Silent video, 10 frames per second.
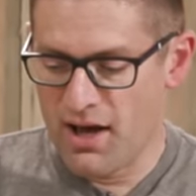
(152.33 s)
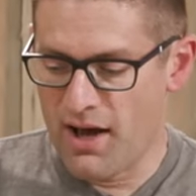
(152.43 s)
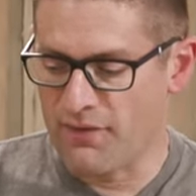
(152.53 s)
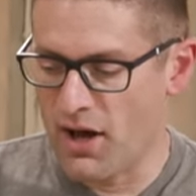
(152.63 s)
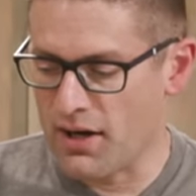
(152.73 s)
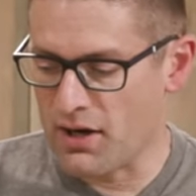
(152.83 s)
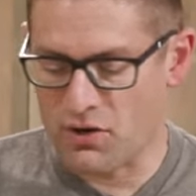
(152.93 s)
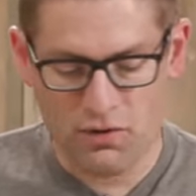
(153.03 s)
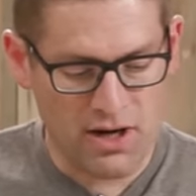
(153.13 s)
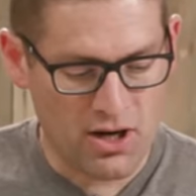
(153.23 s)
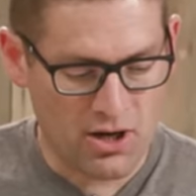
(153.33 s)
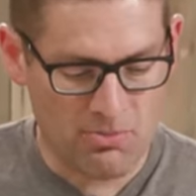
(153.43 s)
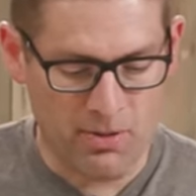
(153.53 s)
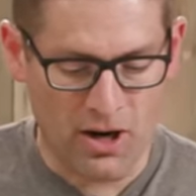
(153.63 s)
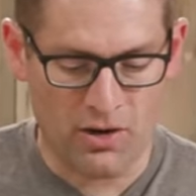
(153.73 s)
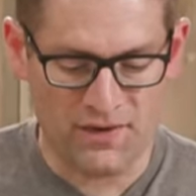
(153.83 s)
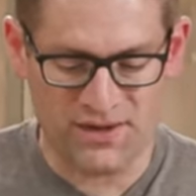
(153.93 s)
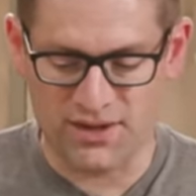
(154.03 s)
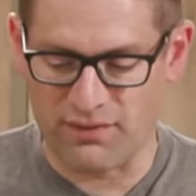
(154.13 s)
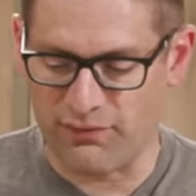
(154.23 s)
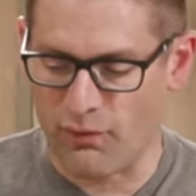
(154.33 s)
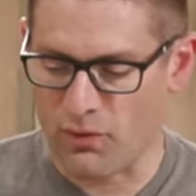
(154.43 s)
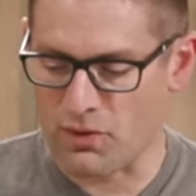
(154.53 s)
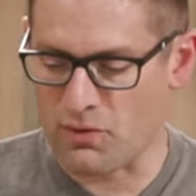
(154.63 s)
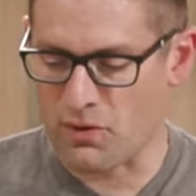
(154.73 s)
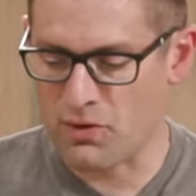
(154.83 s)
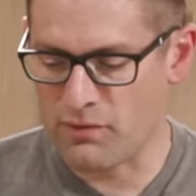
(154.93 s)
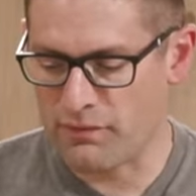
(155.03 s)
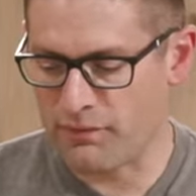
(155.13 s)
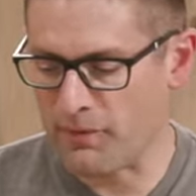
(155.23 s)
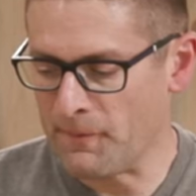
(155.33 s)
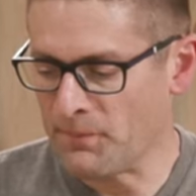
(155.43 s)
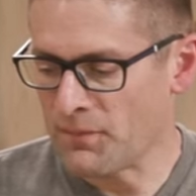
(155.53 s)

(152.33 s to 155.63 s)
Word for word: I've got a Krieger barrel. This is a 4-groove.